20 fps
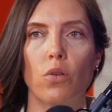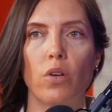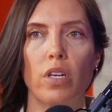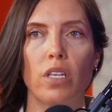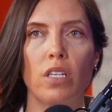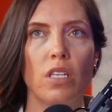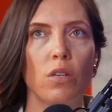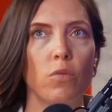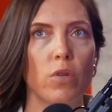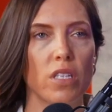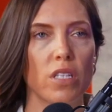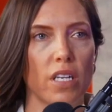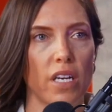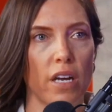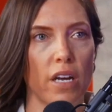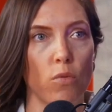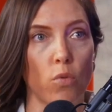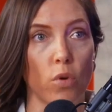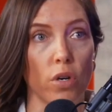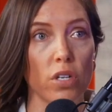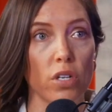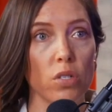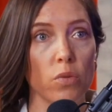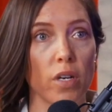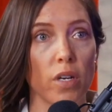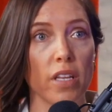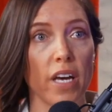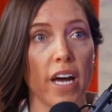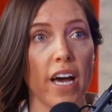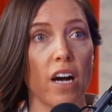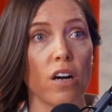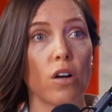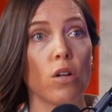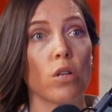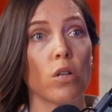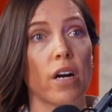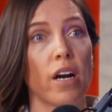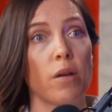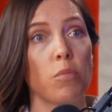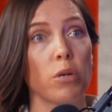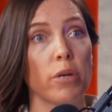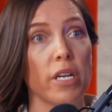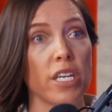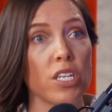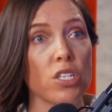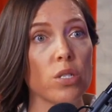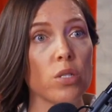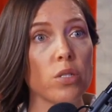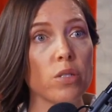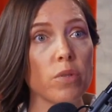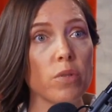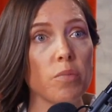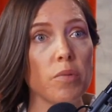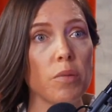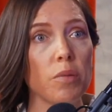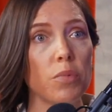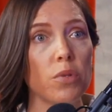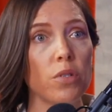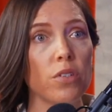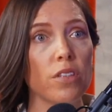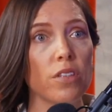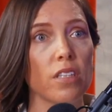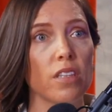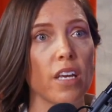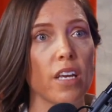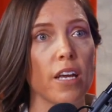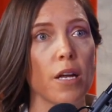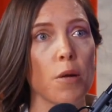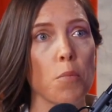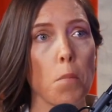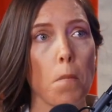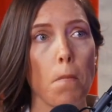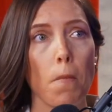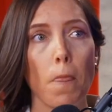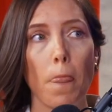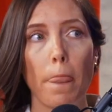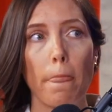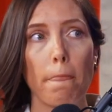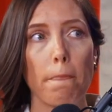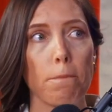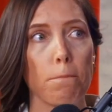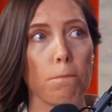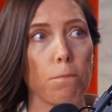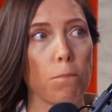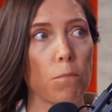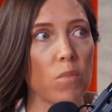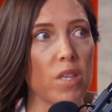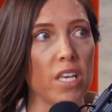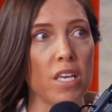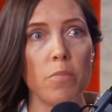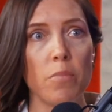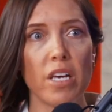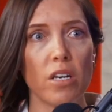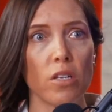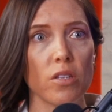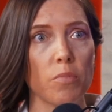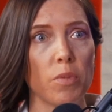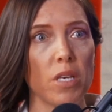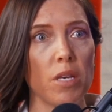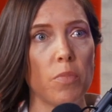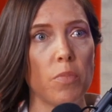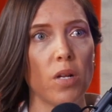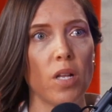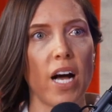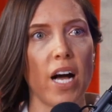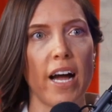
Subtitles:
anyone that I worked with, I had collaborations with people that they emailed the people.